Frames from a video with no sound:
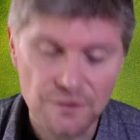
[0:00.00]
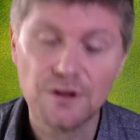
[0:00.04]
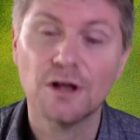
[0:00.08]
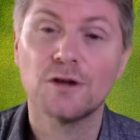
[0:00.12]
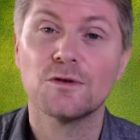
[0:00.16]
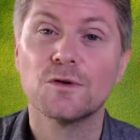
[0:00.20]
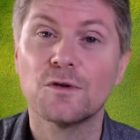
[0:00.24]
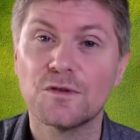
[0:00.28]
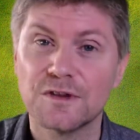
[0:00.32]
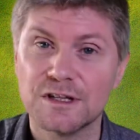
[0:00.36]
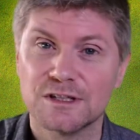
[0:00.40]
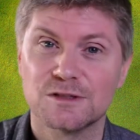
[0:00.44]
No,
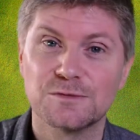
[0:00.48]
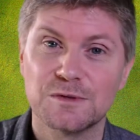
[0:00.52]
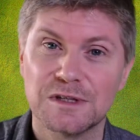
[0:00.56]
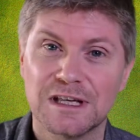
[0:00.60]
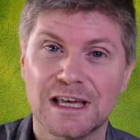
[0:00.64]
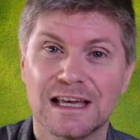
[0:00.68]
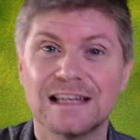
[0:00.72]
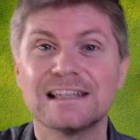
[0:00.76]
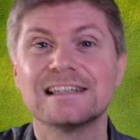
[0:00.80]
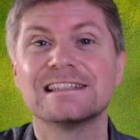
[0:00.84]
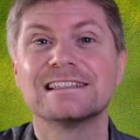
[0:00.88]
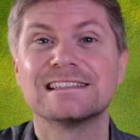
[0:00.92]
not this
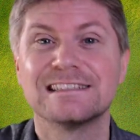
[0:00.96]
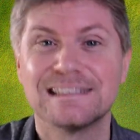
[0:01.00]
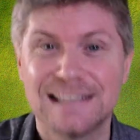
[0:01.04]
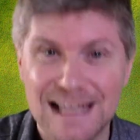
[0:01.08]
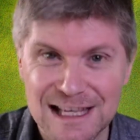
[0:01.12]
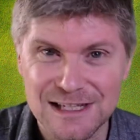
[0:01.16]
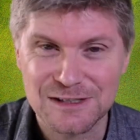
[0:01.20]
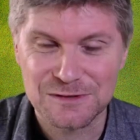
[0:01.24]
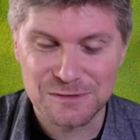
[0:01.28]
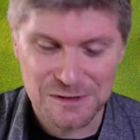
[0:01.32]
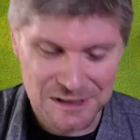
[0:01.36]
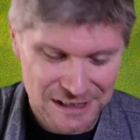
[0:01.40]
weekend. It's
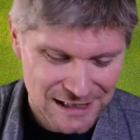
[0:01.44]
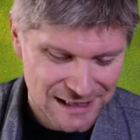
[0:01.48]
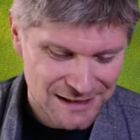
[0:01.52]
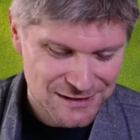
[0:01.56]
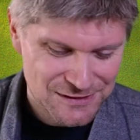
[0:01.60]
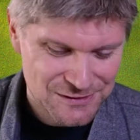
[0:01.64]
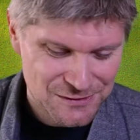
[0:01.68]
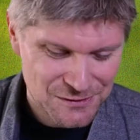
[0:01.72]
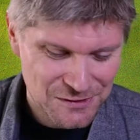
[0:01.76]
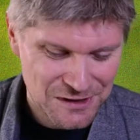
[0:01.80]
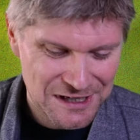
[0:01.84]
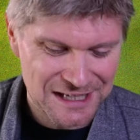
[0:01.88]
next
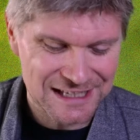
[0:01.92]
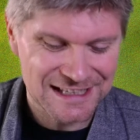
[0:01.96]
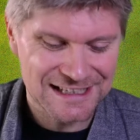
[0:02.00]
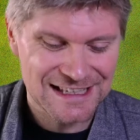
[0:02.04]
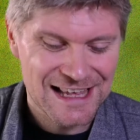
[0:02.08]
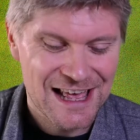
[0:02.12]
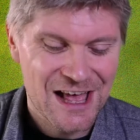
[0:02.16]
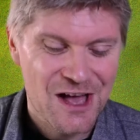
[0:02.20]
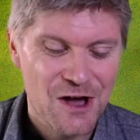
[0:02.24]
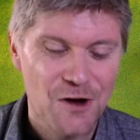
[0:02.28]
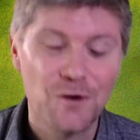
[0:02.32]
weekend, sorry.